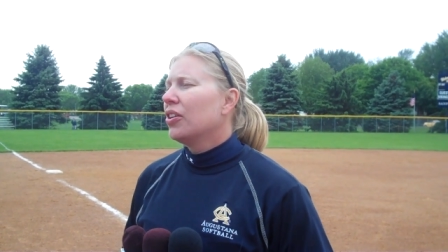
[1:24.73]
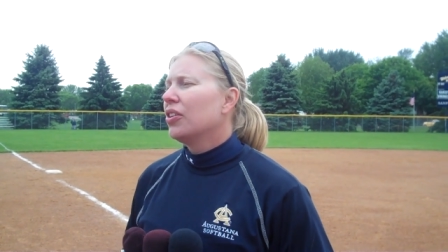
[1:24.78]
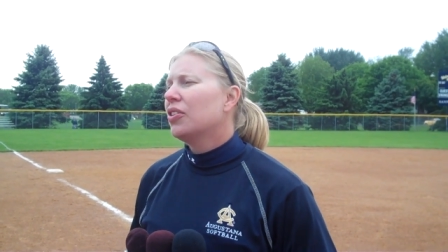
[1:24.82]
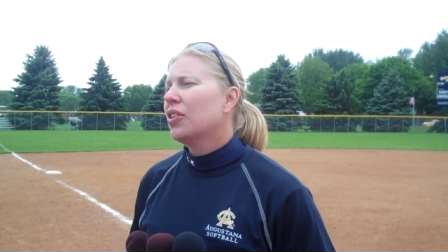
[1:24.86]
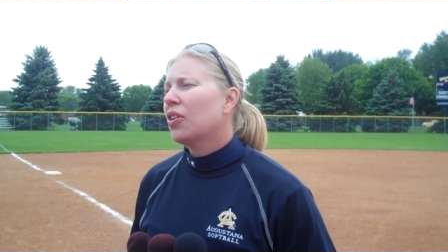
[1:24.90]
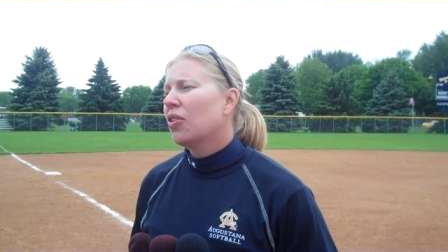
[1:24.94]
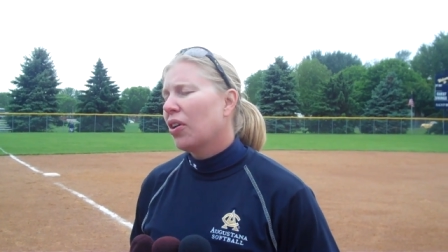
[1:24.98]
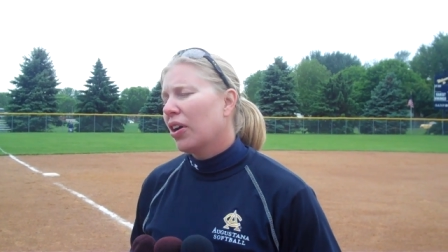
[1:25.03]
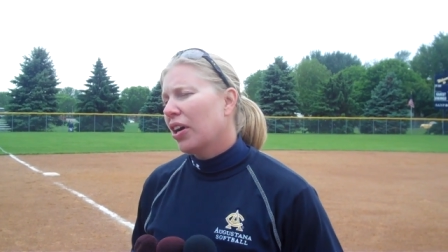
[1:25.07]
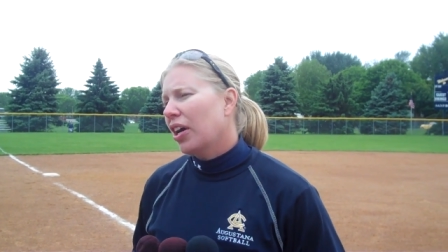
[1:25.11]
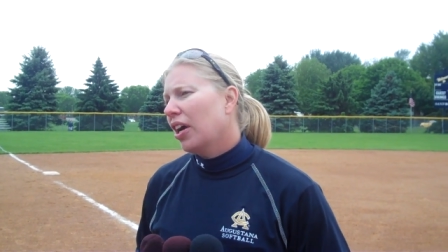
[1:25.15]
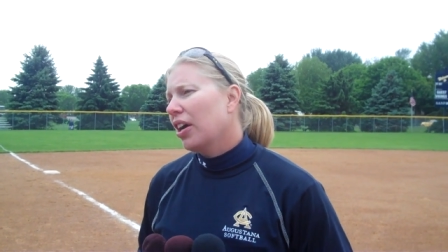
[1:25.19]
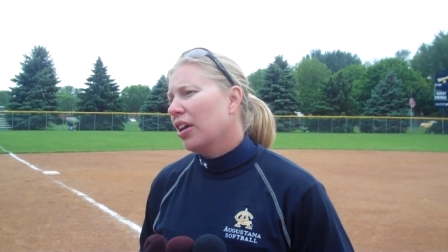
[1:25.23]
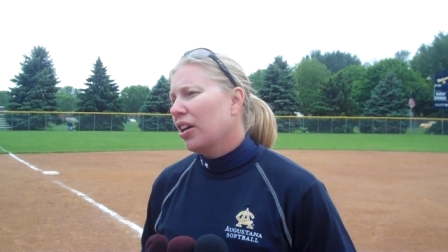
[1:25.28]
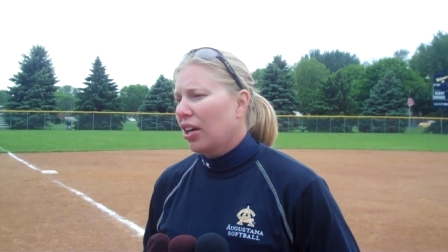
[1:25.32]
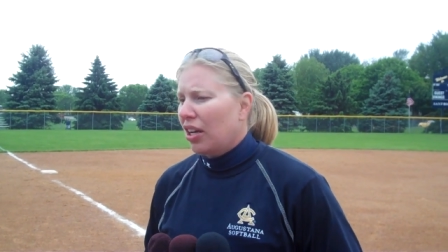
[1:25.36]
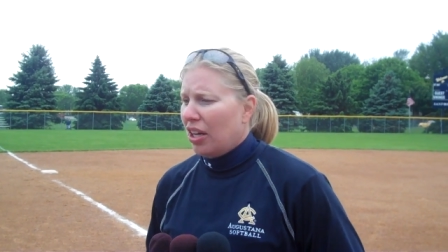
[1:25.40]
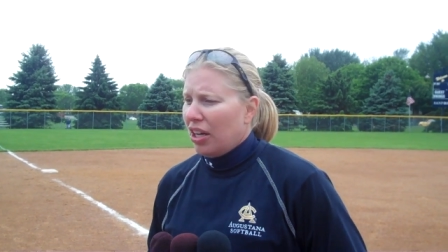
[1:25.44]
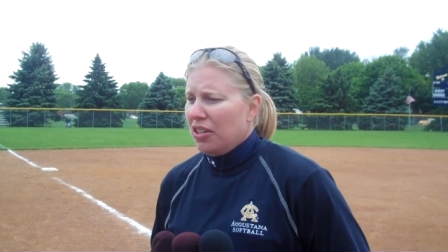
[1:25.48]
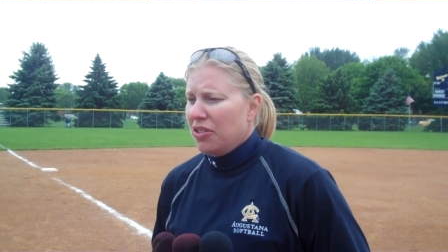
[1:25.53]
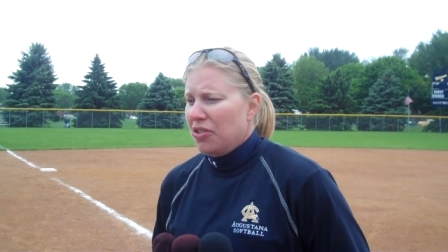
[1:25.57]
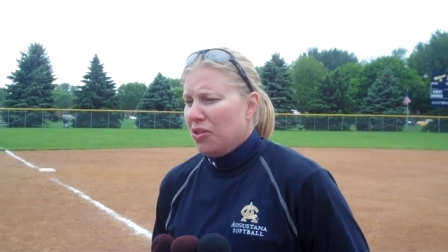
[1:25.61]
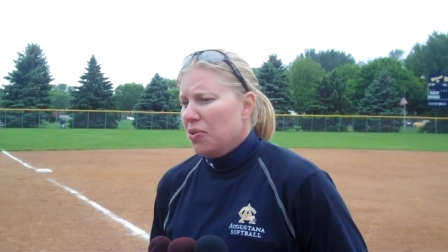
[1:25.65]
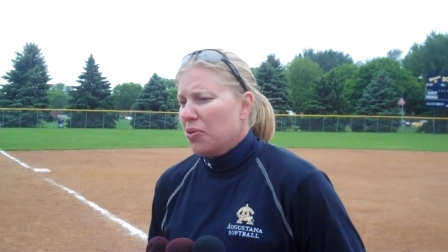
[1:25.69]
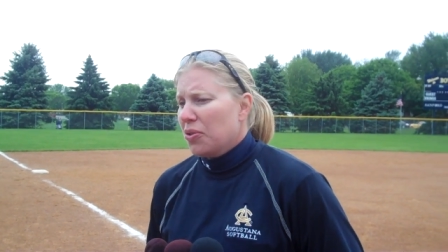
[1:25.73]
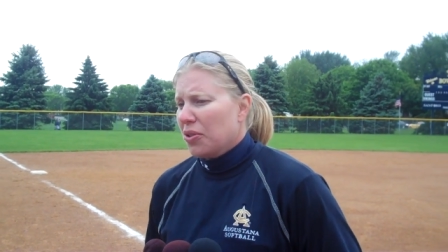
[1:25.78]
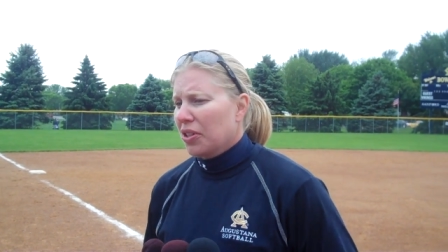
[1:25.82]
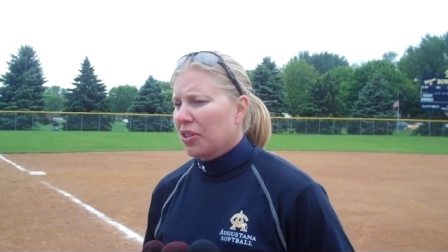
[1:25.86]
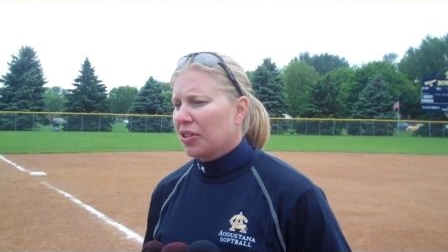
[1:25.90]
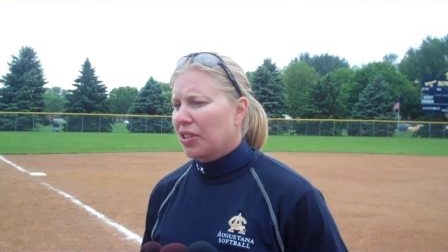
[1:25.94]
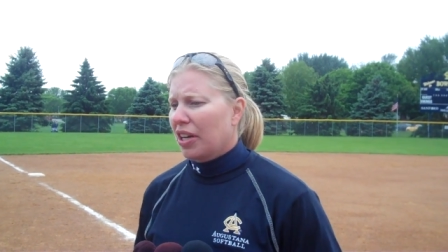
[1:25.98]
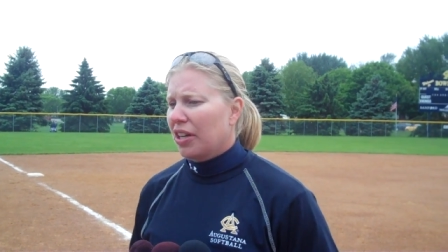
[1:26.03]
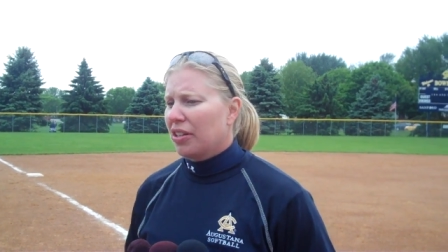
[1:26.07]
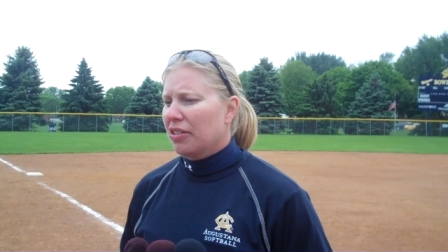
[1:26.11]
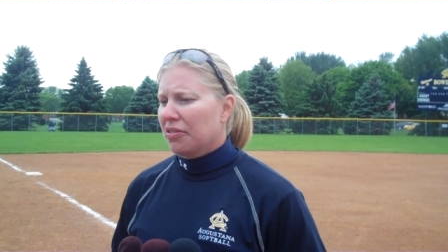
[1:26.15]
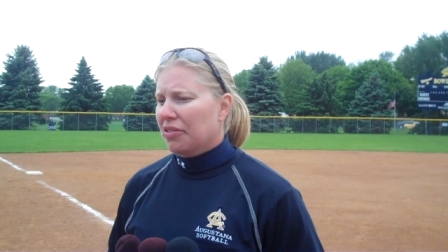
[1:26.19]
You know, I do
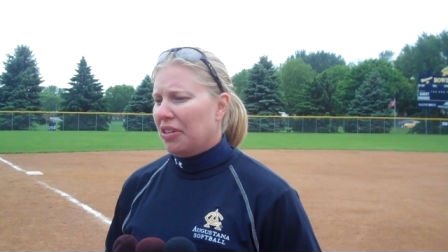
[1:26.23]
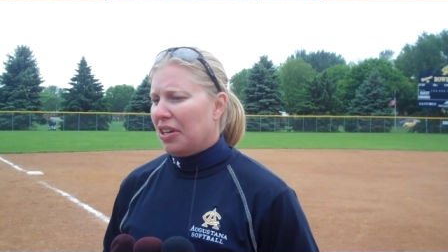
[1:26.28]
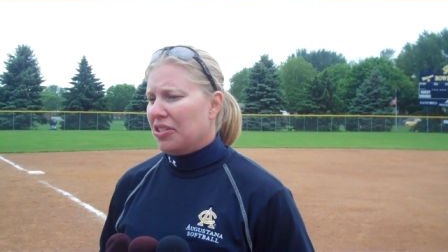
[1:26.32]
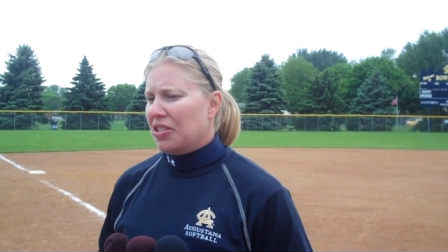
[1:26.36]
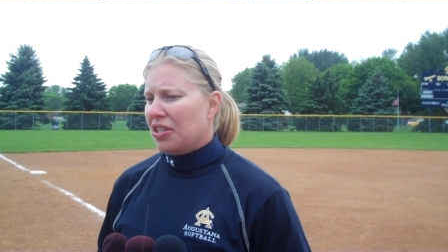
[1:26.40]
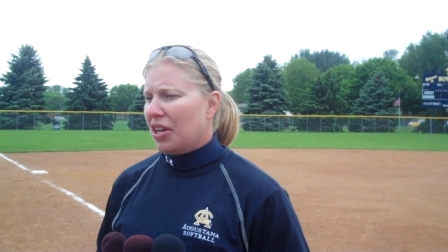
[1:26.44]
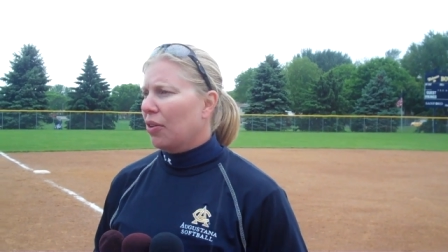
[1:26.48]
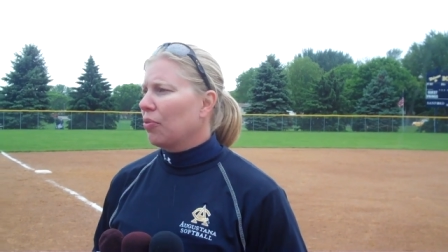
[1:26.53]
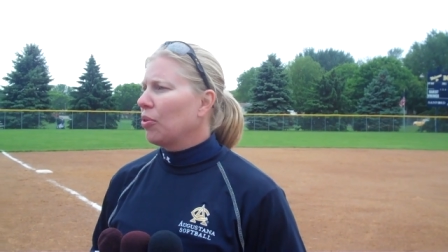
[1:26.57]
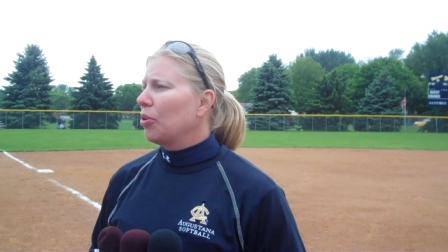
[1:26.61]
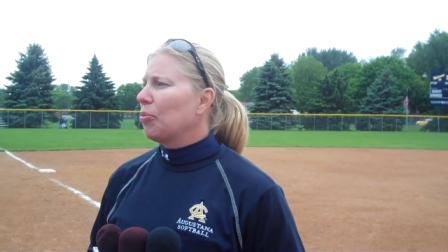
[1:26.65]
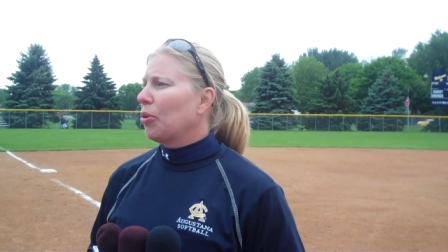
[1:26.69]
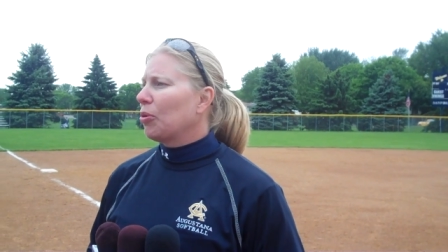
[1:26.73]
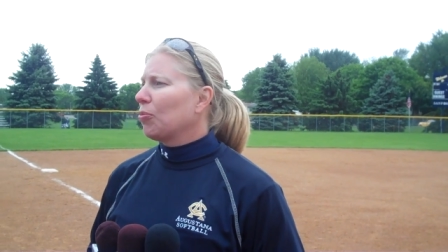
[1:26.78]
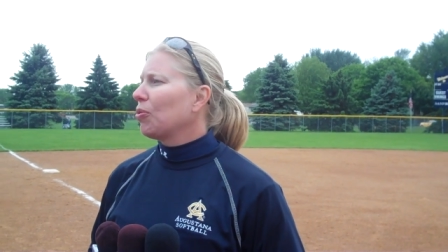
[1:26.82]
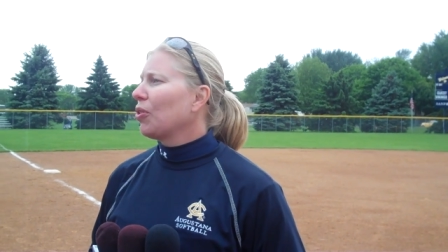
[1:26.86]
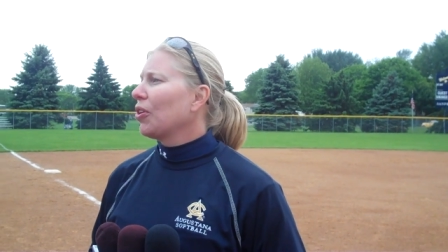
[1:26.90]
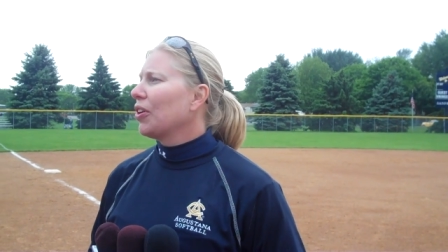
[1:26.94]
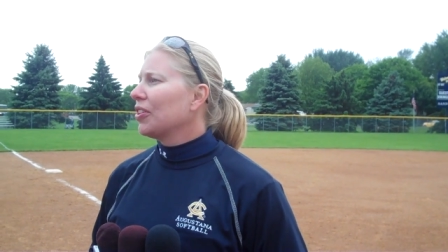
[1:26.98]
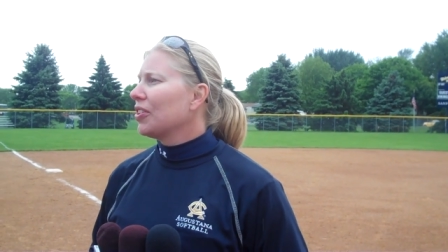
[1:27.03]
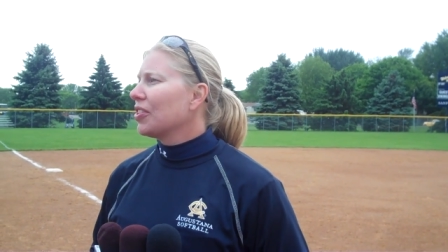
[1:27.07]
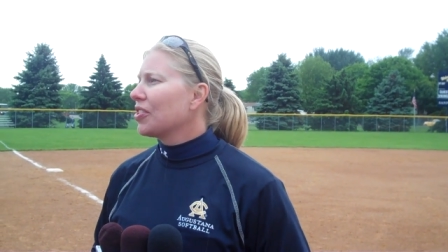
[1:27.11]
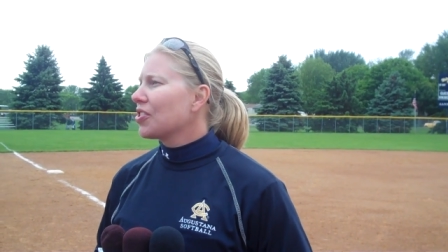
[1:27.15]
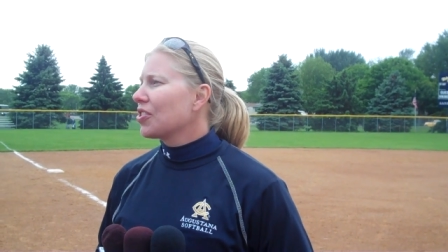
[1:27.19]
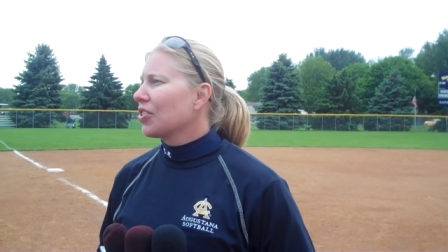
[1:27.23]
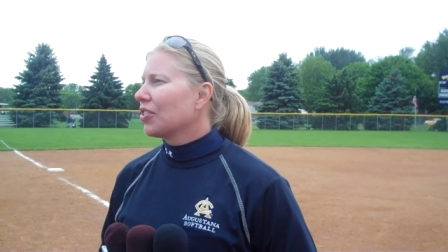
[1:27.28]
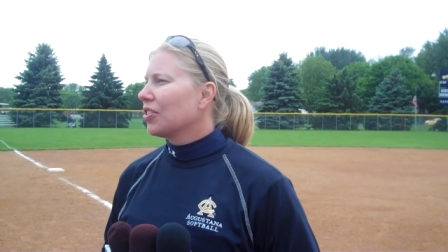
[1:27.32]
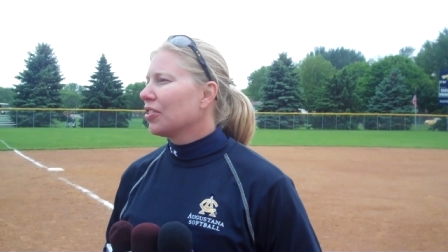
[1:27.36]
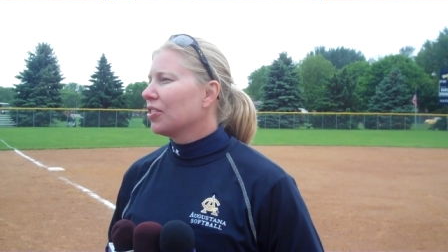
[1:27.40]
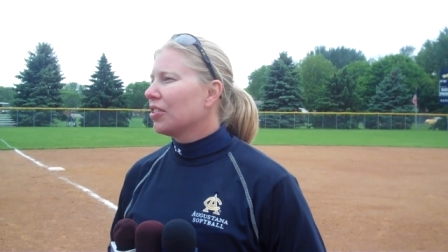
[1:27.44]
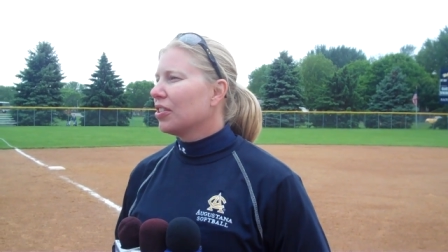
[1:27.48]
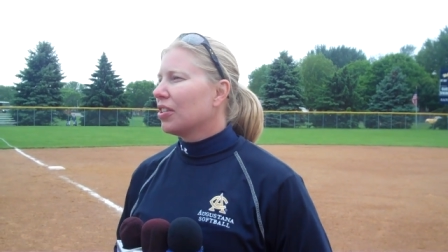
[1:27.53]
think that that's how we've been playing this year.